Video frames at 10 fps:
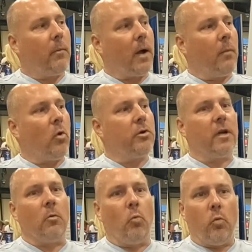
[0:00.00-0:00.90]
I'm
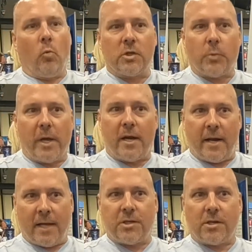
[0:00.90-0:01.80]
wondering, once we get an
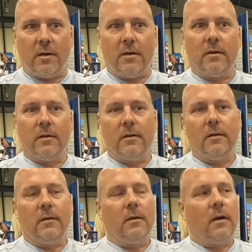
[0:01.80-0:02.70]
answer,
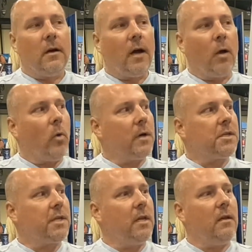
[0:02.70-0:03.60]
I want to
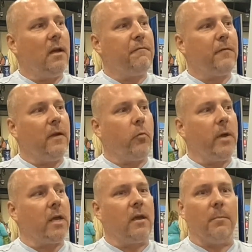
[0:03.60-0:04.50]
see if
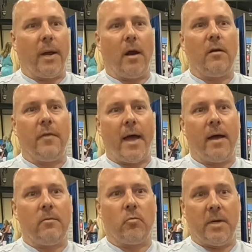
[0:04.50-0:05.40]
we can compare
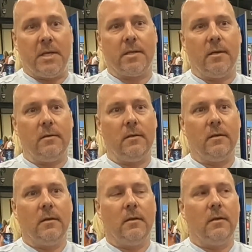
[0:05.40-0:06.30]
that reason
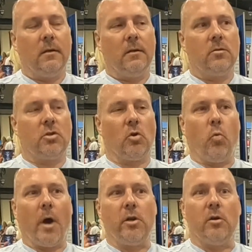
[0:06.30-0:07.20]
to
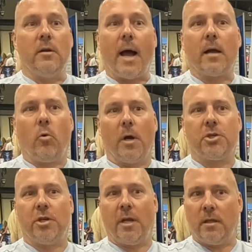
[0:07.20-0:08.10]
why you're not
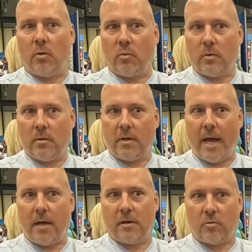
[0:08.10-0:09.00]
questioning
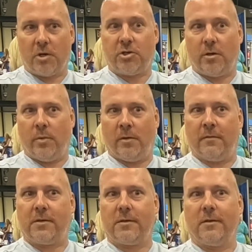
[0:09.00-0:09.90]
the Christian
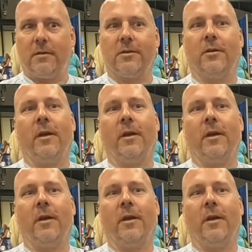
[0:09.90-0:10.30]
beliefs. So